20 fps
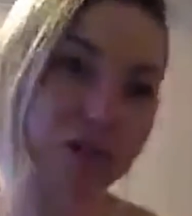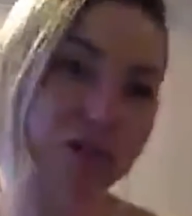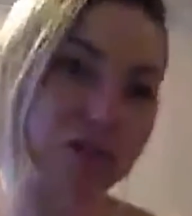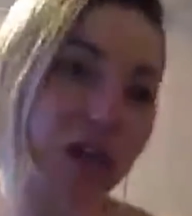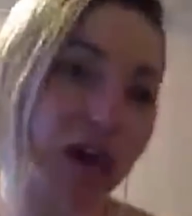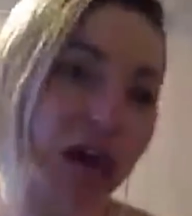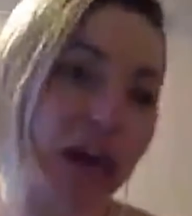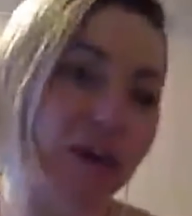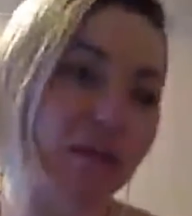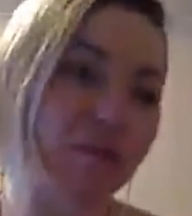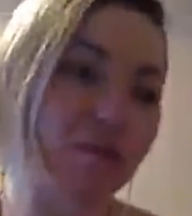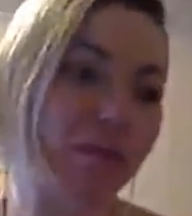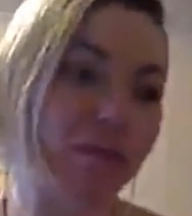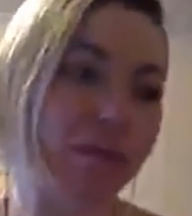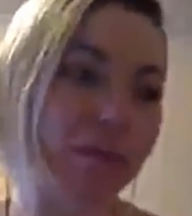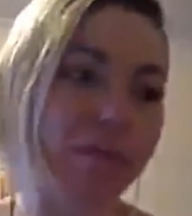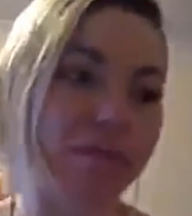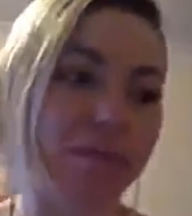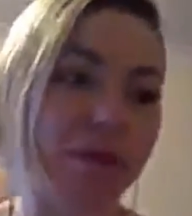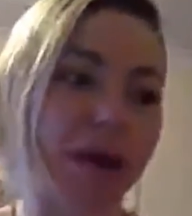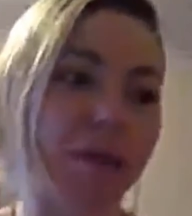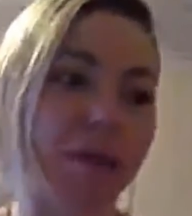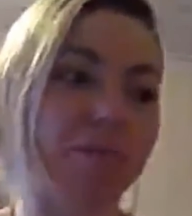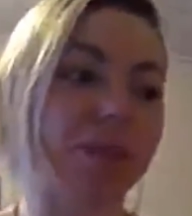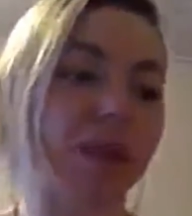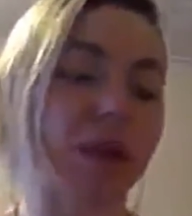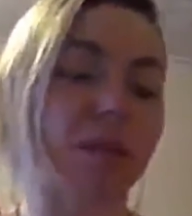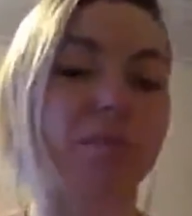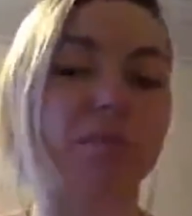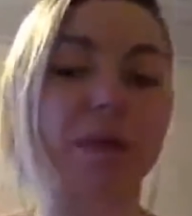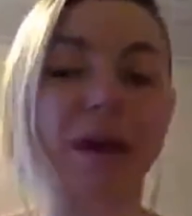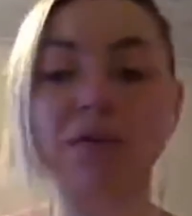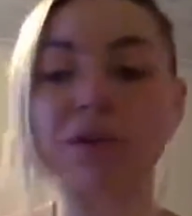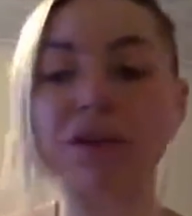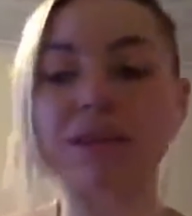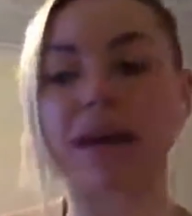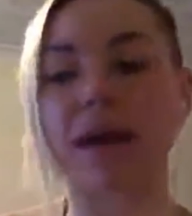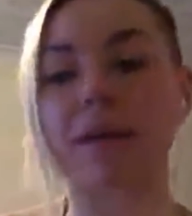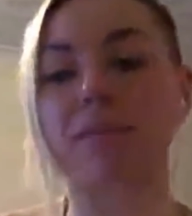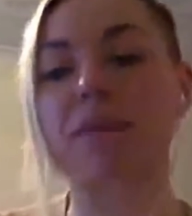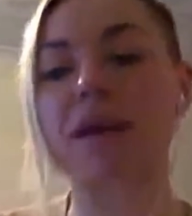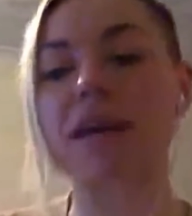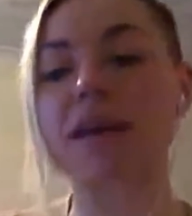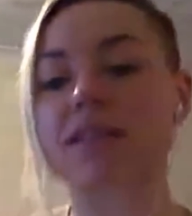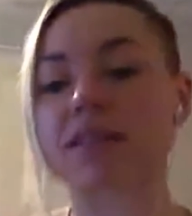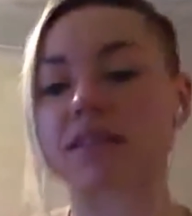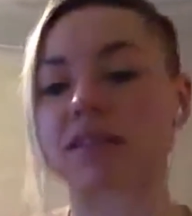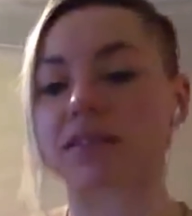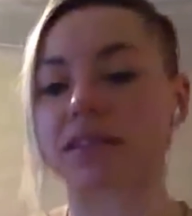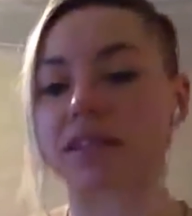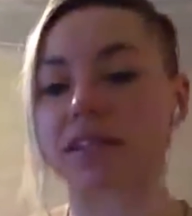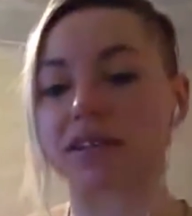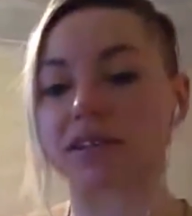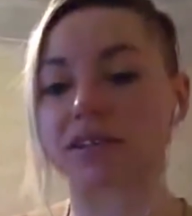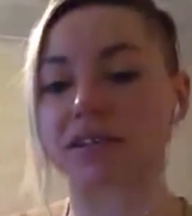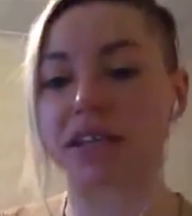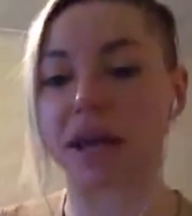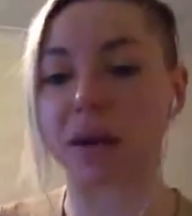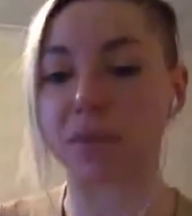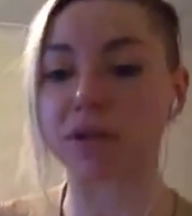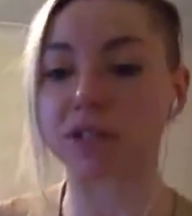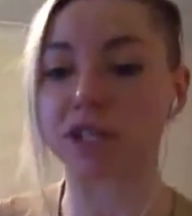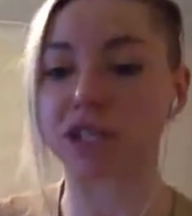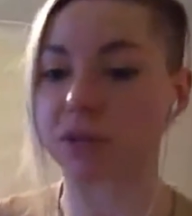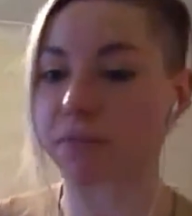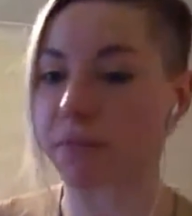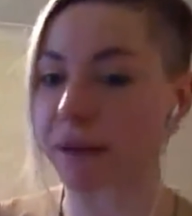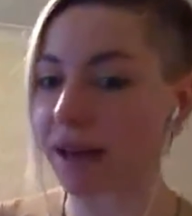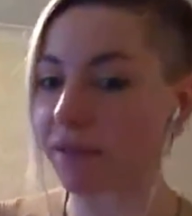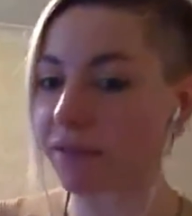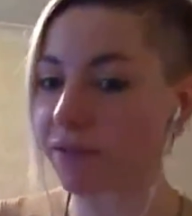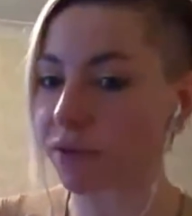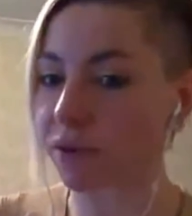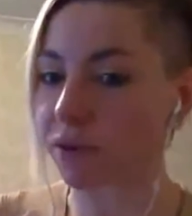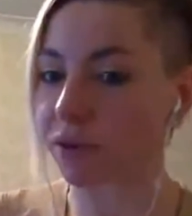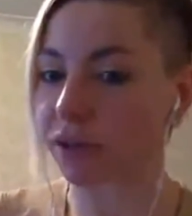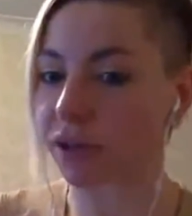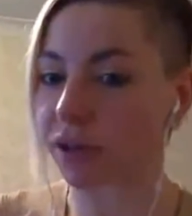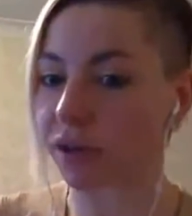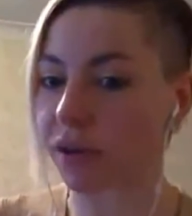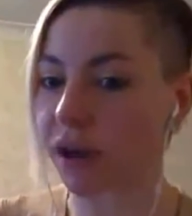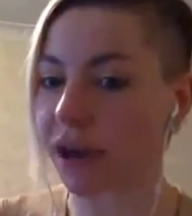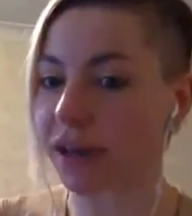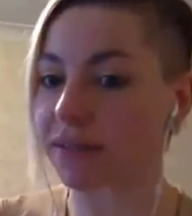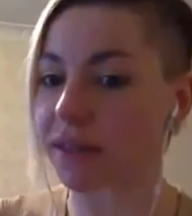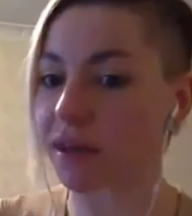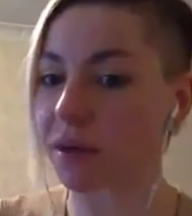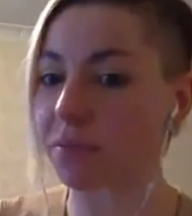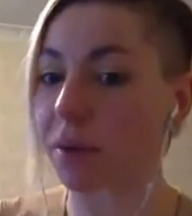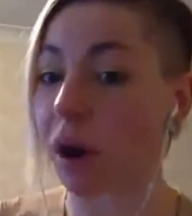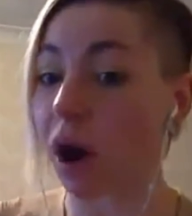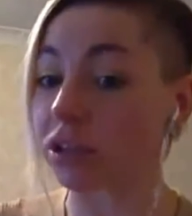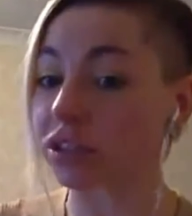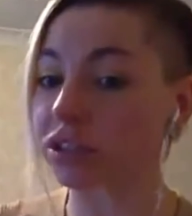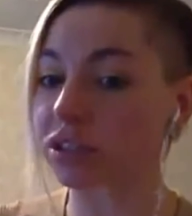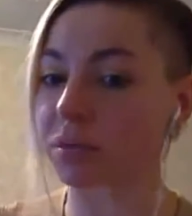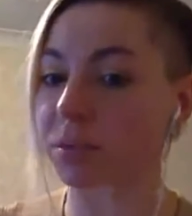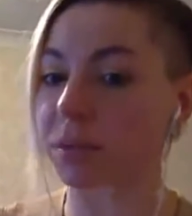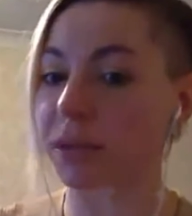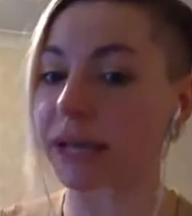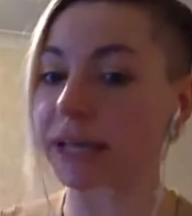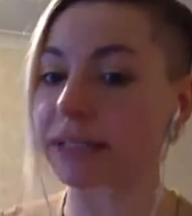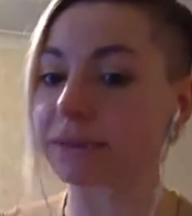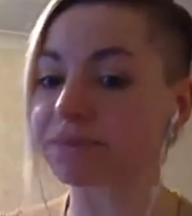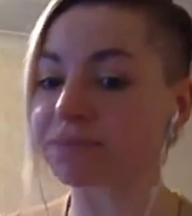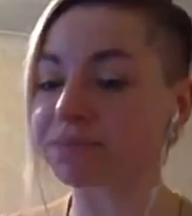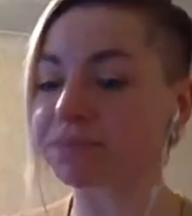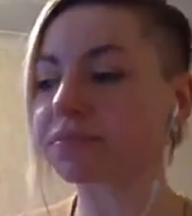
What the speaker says: just kind of bury that myth that sandwiches are bad for you, and that possibly